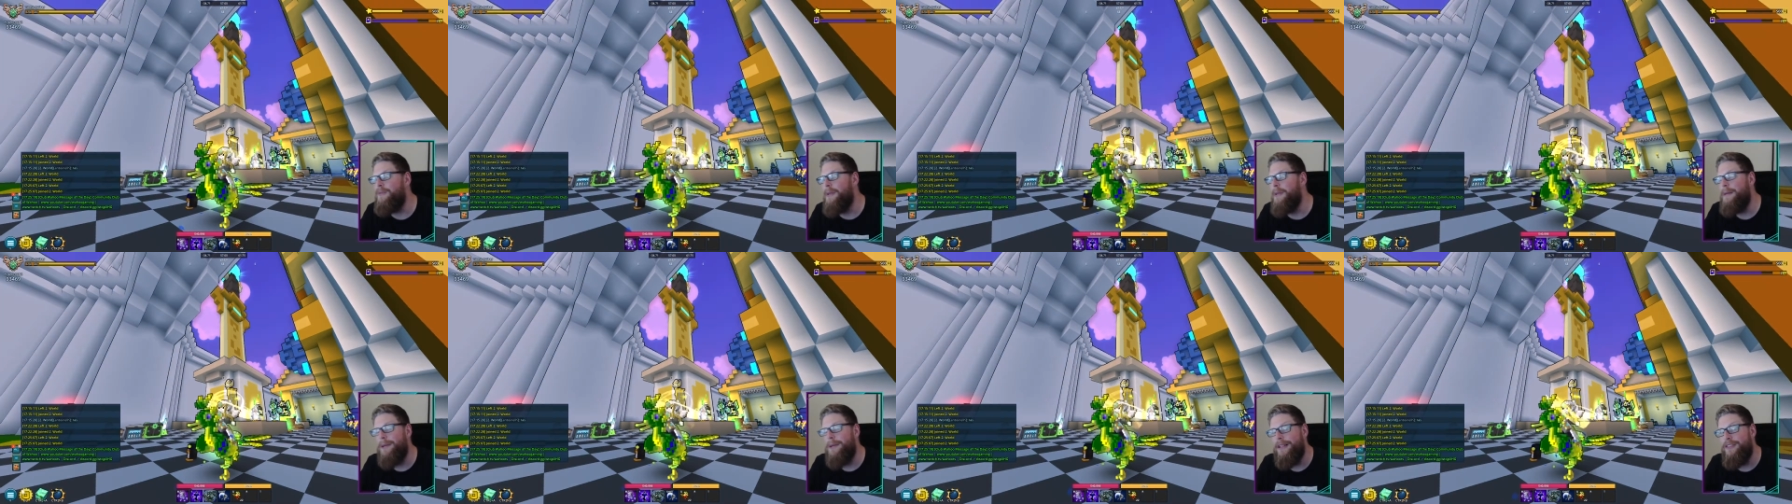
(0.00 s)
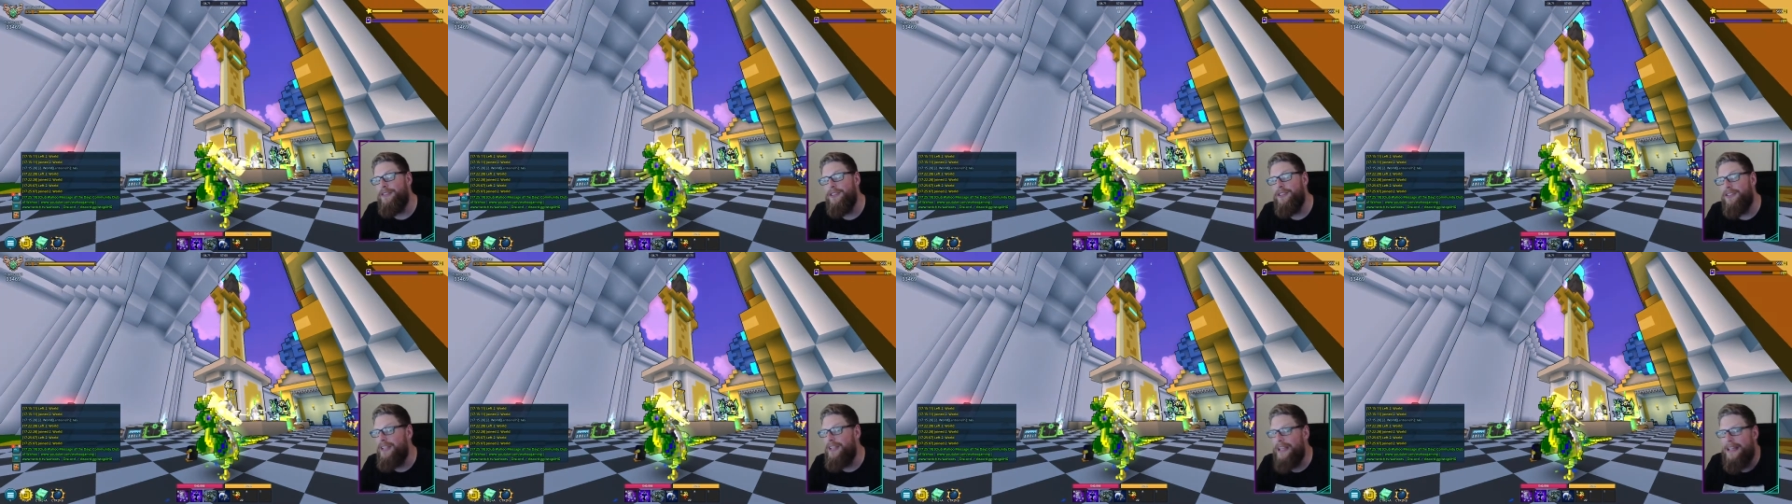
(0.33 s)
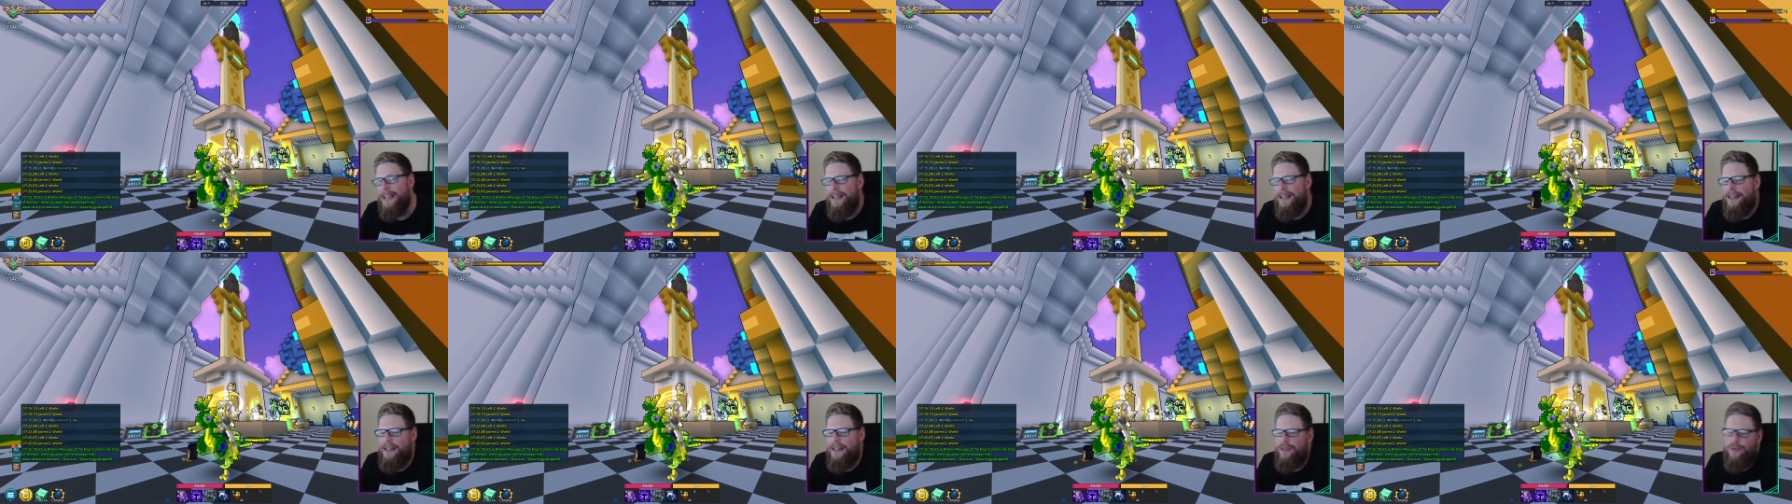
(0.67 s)
Maybe I'll just
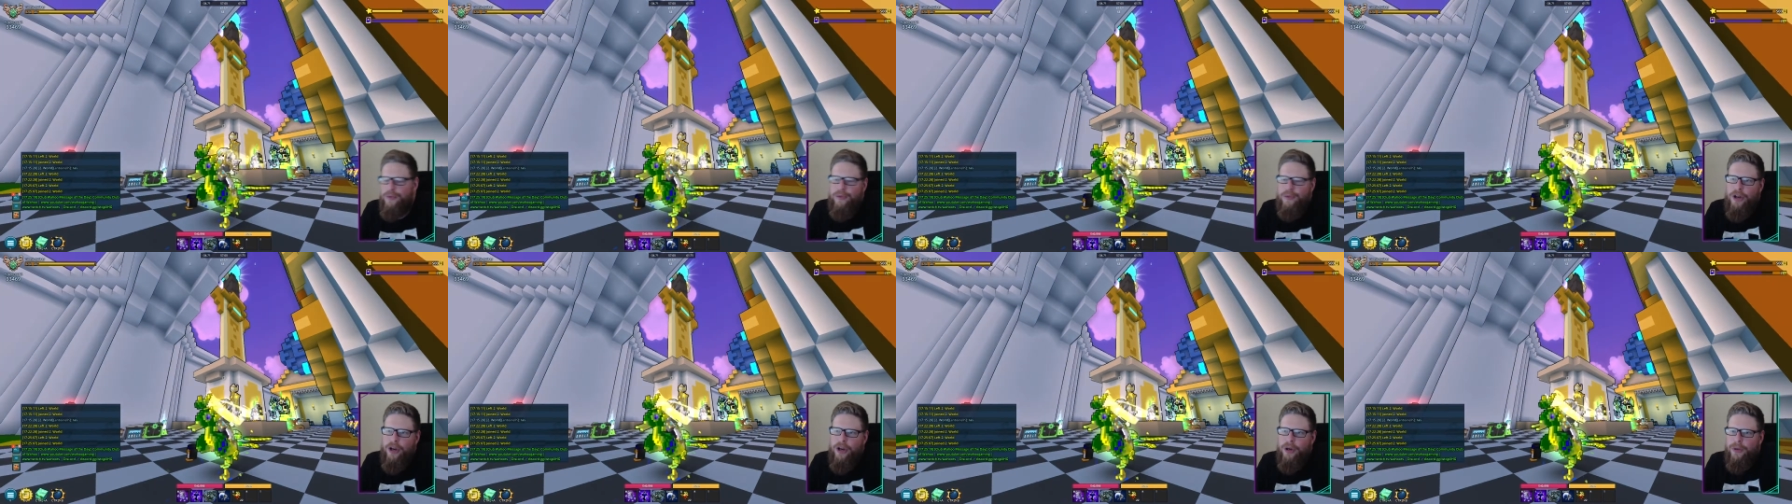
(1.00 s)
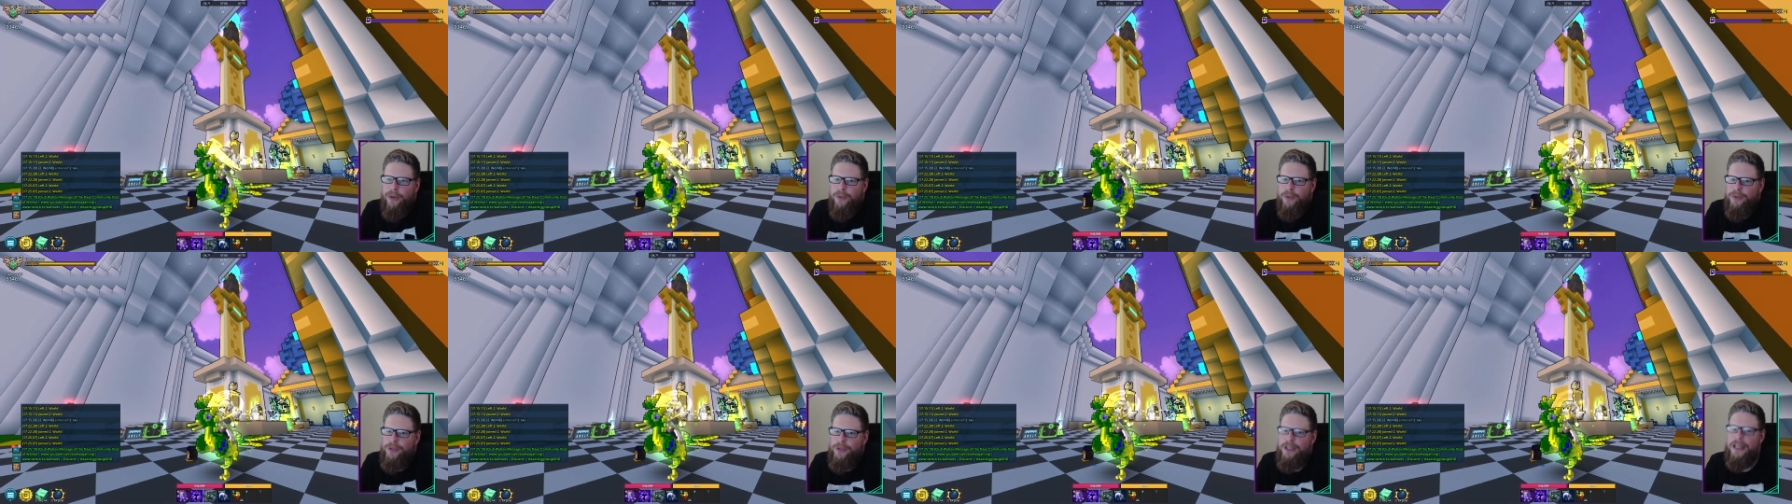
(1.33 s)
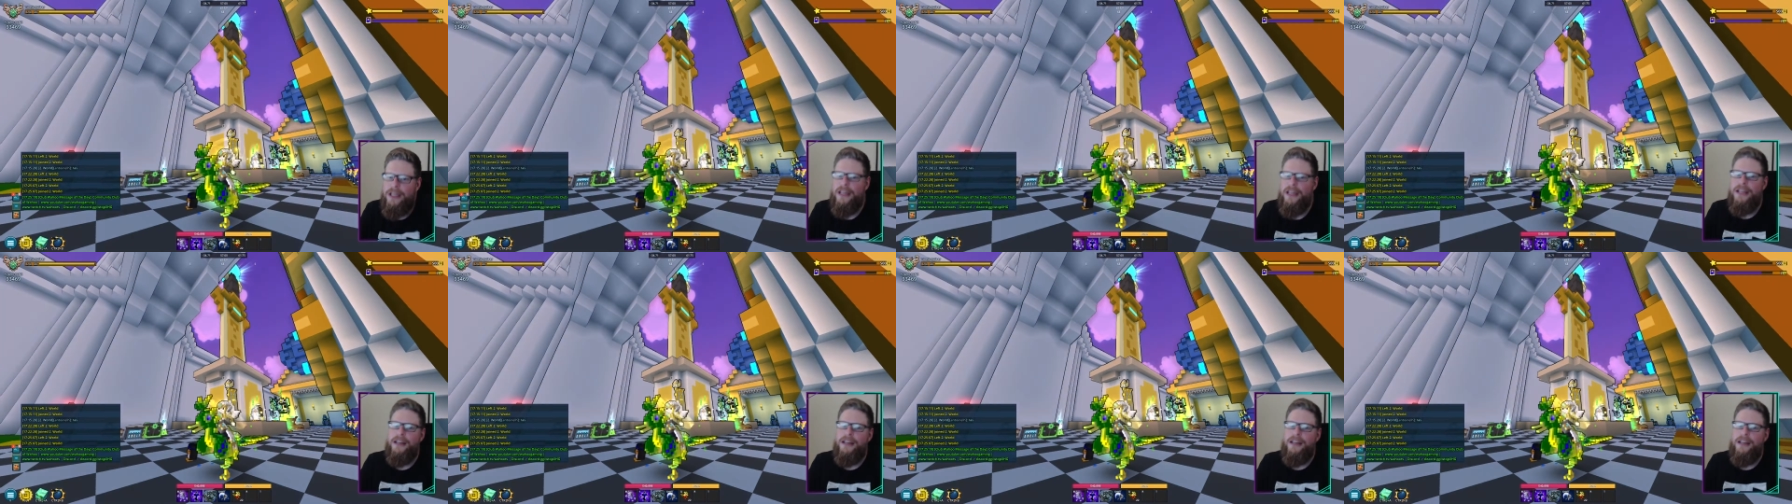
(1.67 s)
end it, who knows.